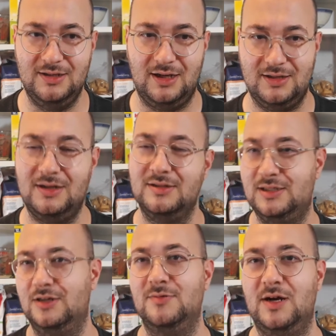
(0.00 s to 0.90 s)
I can't
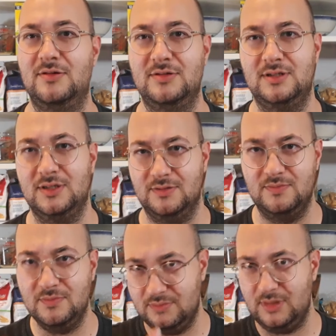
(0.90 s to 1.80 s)
turn around to
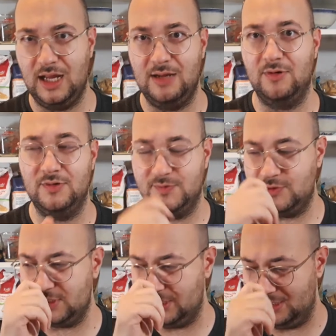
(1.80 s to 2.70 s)
anyone who's
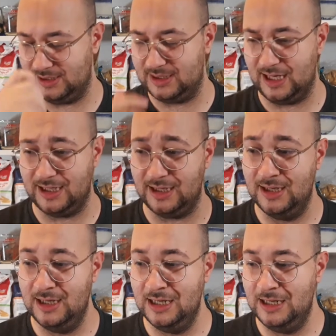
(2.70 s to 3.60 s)
watching and say,
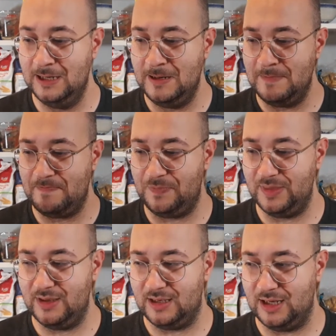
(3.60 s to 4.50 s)

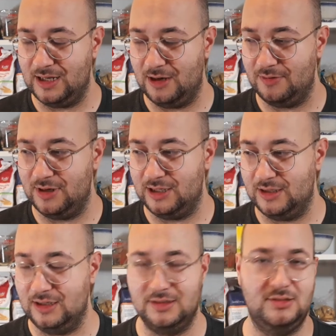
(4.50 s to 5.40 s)
you know,
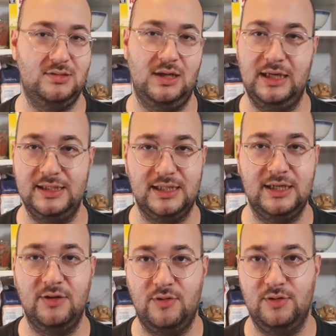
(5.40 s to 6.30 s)
it's
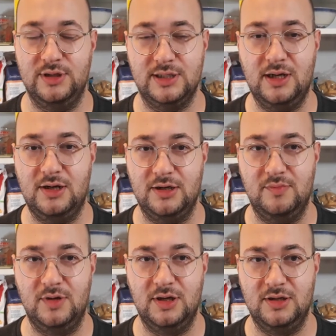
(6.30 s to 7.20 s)
easy all the
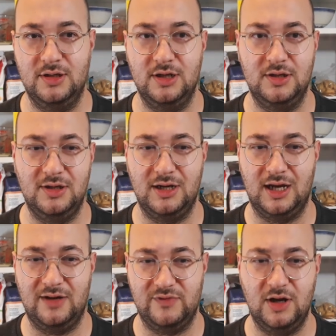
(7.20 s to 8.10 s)
time and you're going
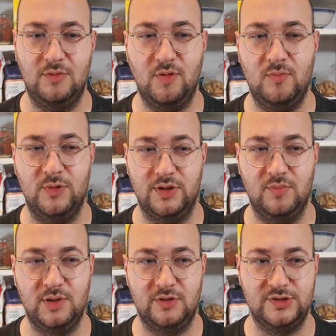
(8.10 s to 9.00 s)
to have no problem with
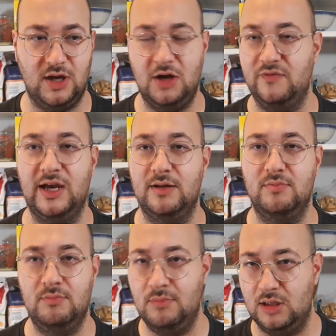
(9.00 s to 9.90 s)
it, because I've had
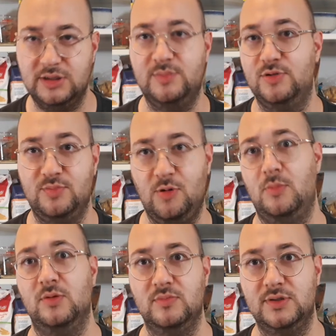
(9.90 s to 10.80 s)
multiple
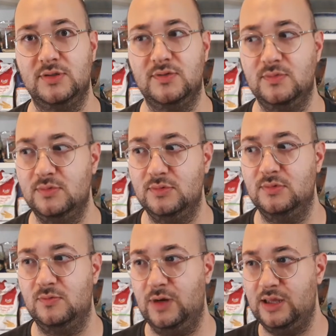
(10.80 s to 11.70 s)
problems
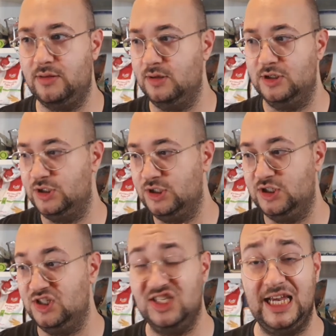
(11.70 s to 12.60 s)
with just
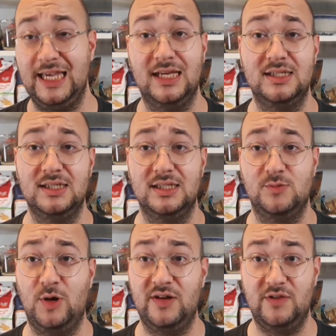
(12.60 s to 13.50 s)
sticking to this
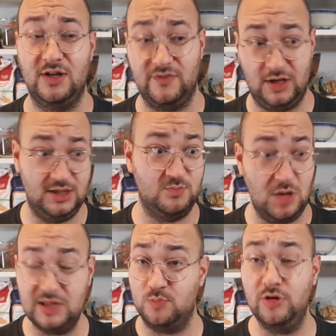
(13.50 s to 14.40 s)
way of life. Like,
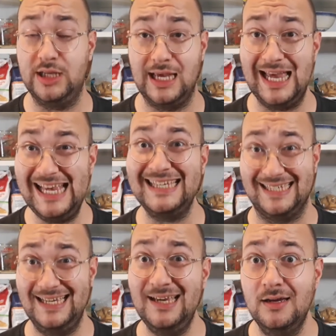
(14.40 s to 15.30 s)
it's pretty
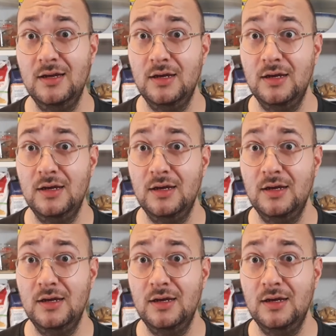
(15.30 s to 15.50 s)
easy